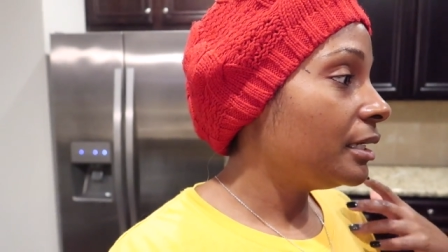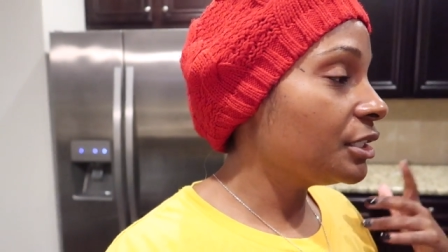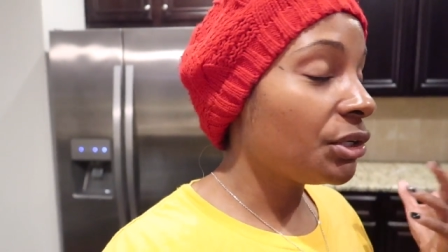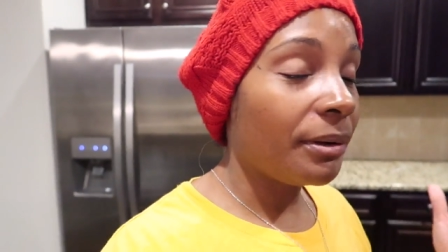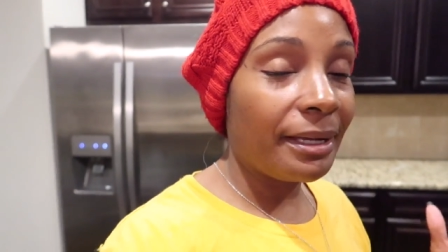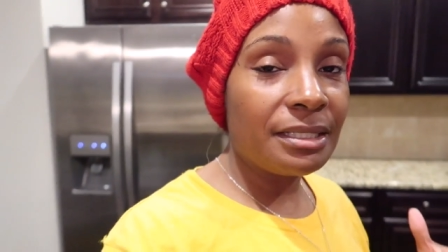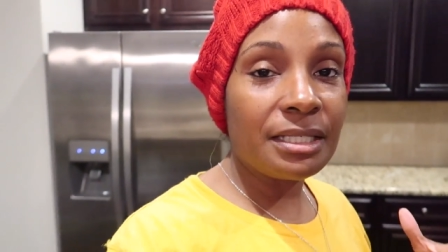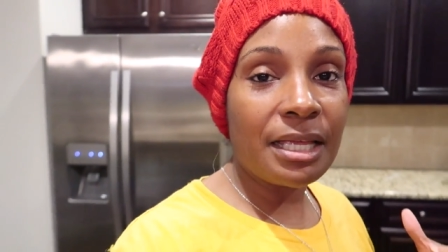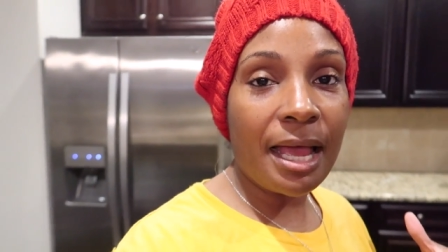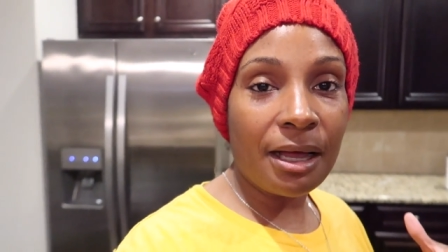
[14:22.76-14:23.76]
it's
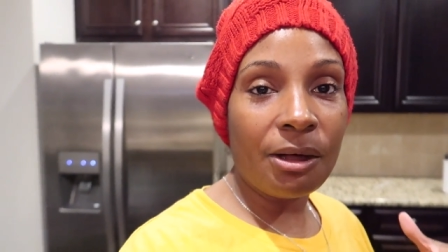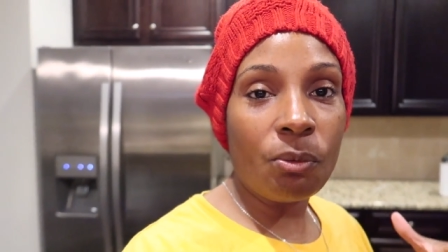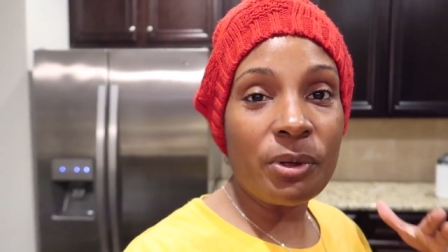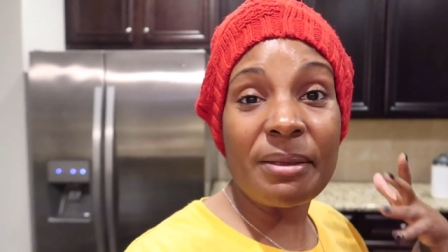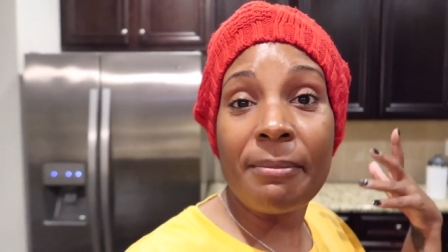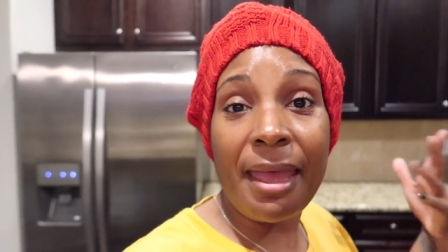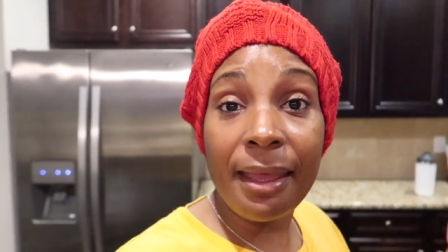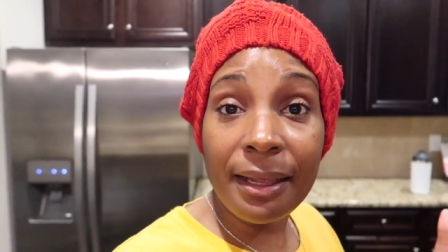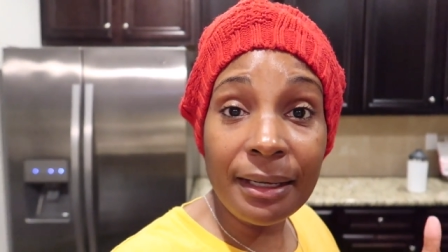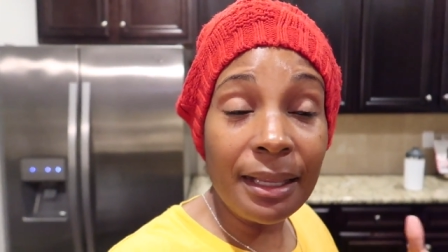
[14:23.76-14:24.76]
crazy how we
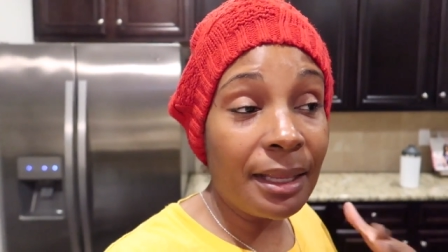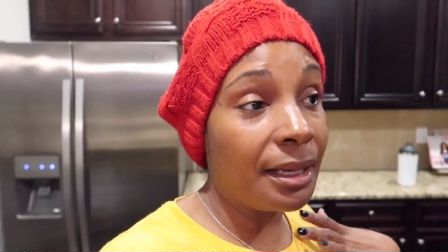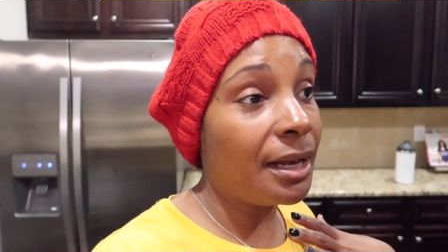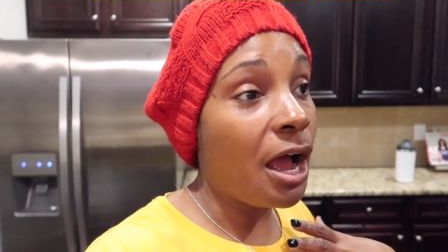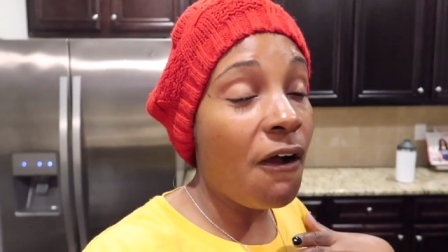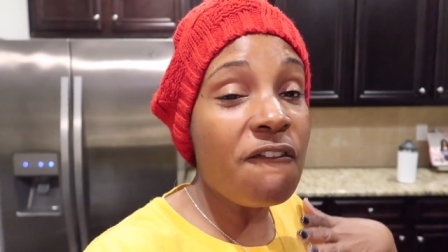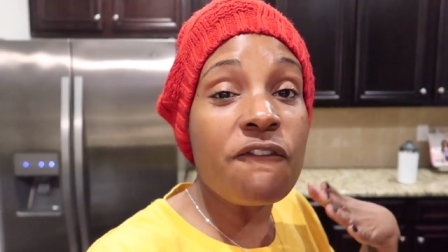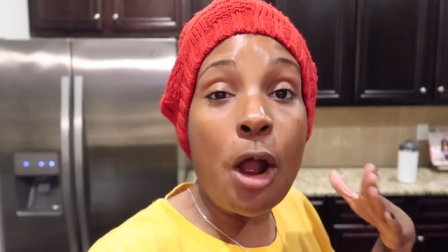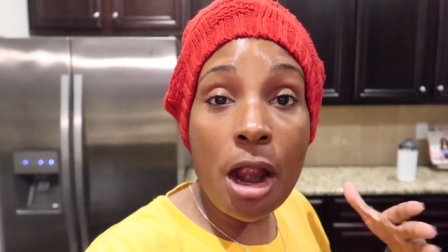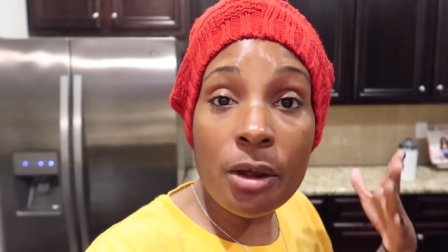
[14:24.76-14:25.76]
met and how
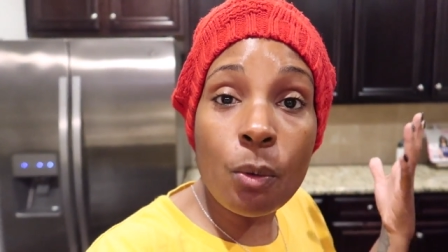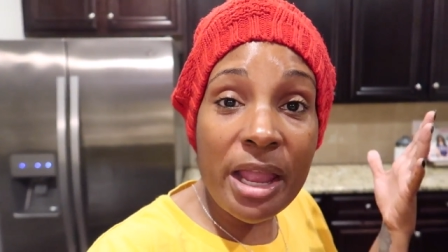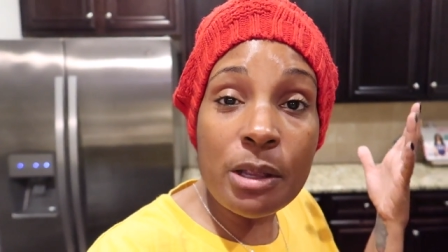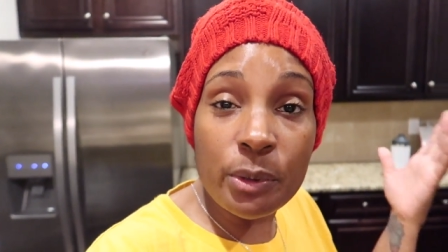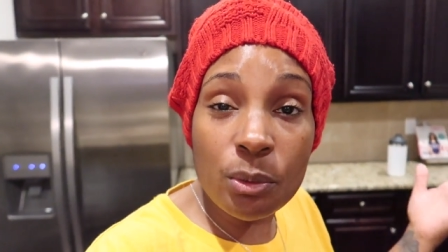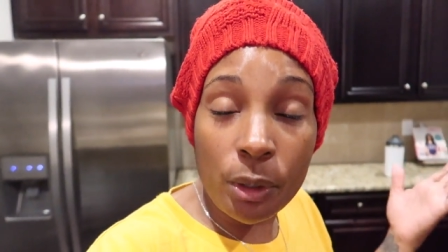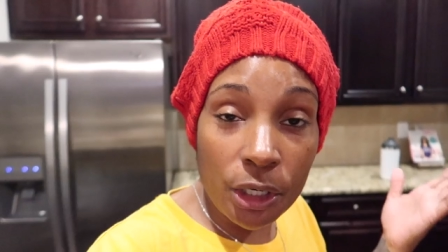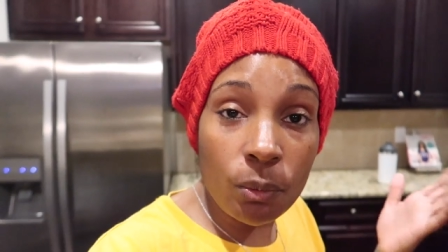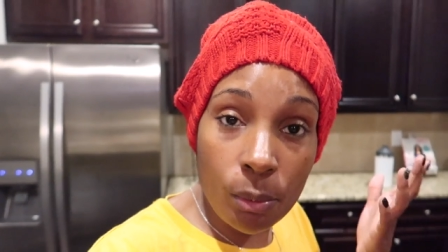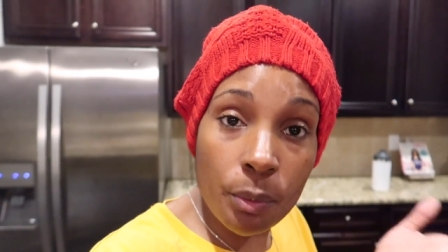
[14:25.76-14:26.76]
far away we
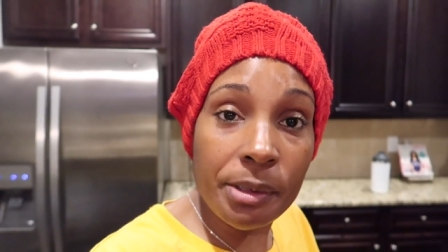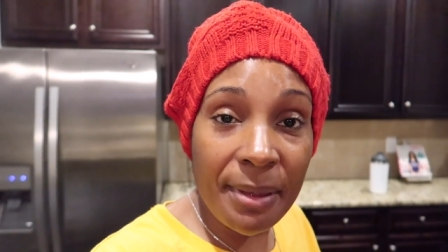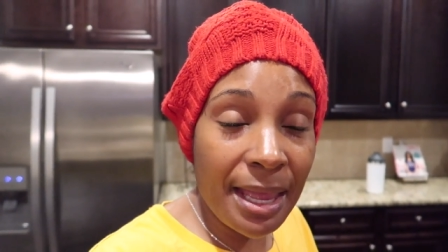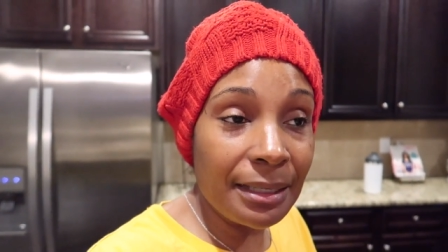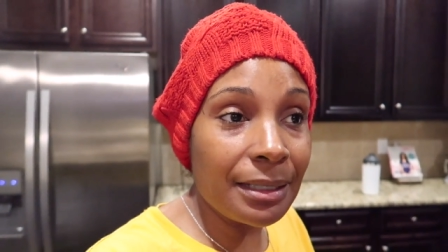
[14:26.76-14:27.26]
were when we met.